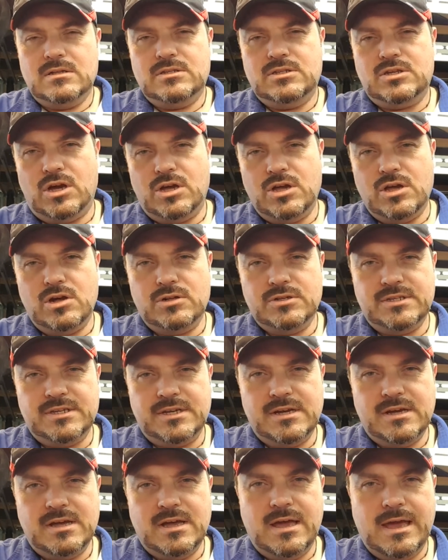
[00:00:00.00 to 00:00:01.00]

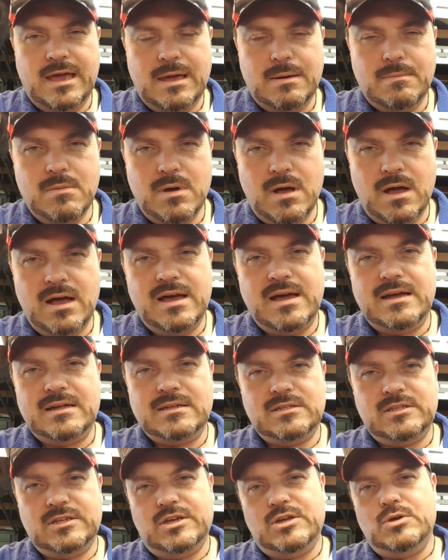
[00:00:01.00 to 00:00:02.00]
Toyota
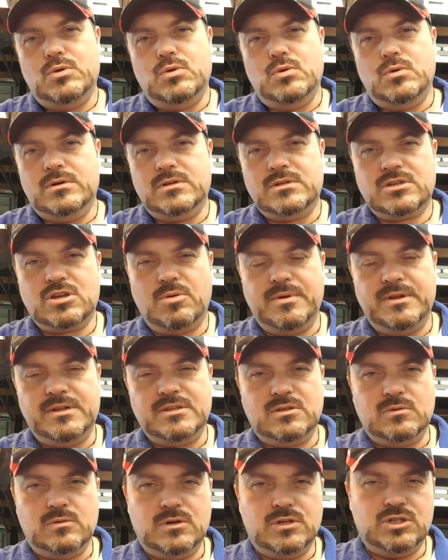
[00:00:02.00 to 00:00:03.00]
MR2 has come
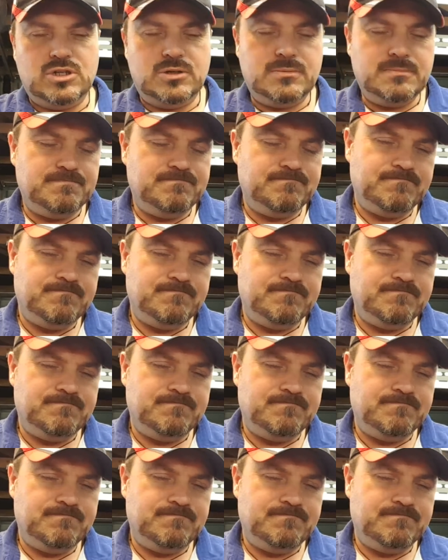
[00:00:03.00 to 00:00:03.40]
into the workshop,